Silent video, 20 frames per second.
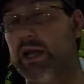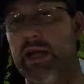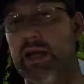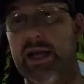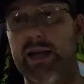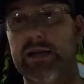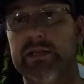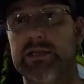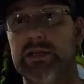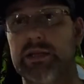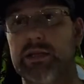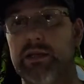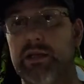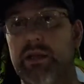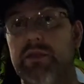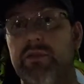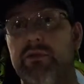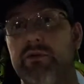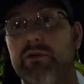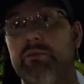accidentally
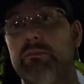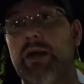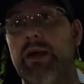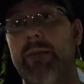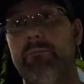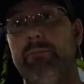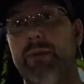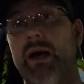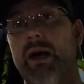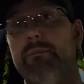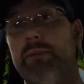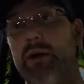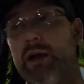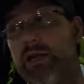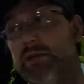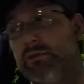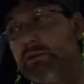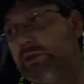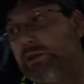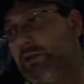threw my
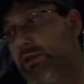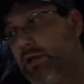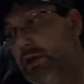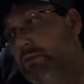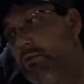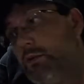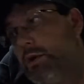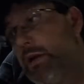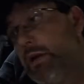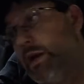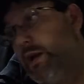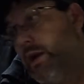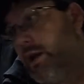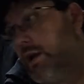Popeyes receipt away